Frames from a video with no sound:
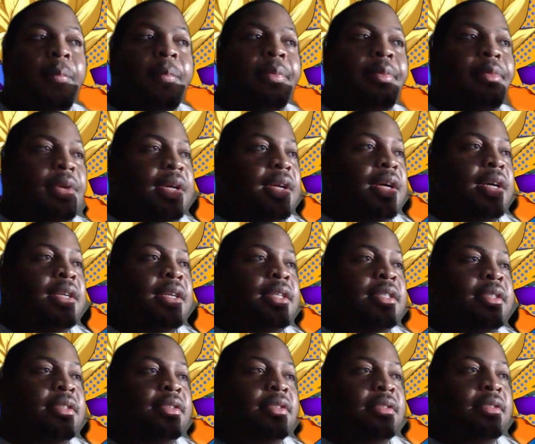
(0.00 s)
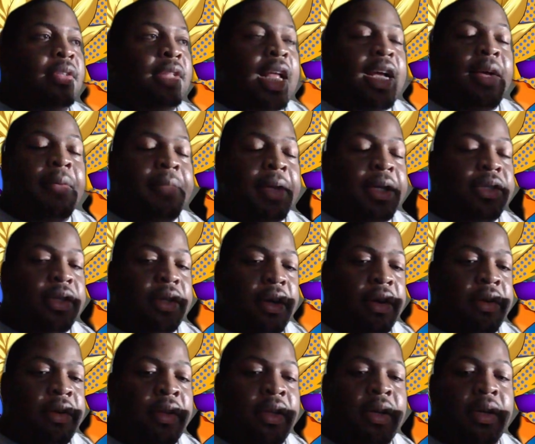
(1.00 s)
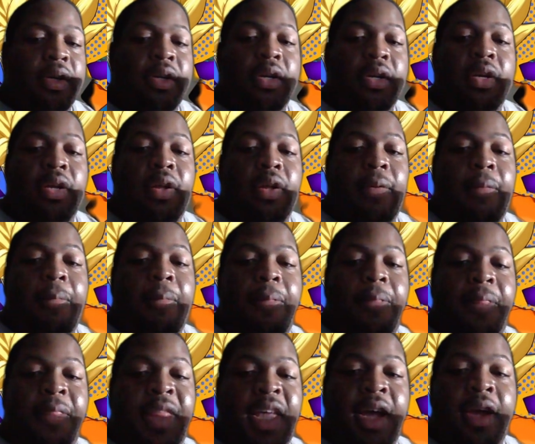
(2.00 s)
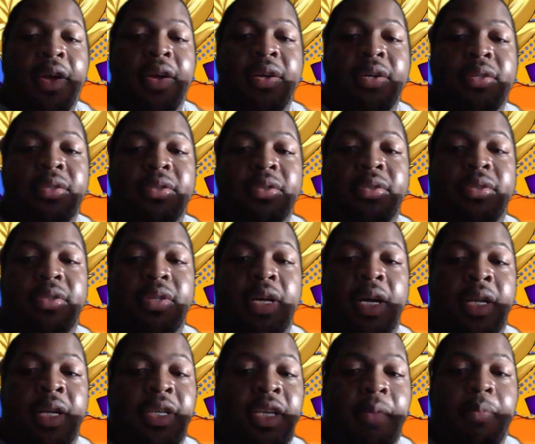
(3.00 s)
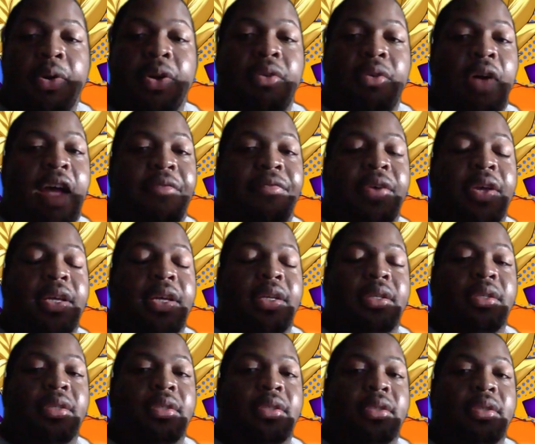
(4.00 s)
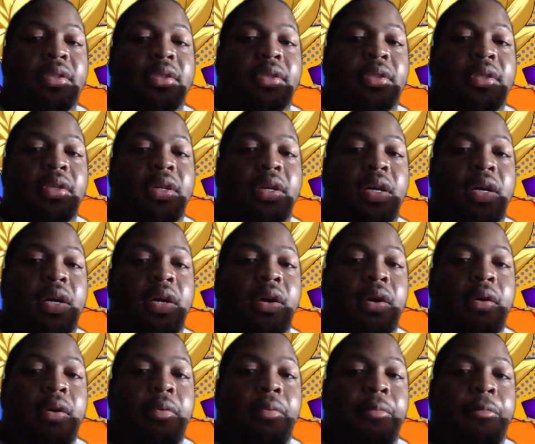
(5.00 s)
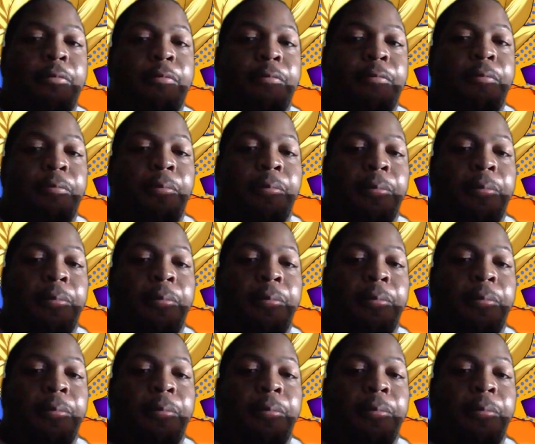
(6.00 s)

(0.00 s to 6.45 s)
because like I mentioned earlier, there's a demographic um,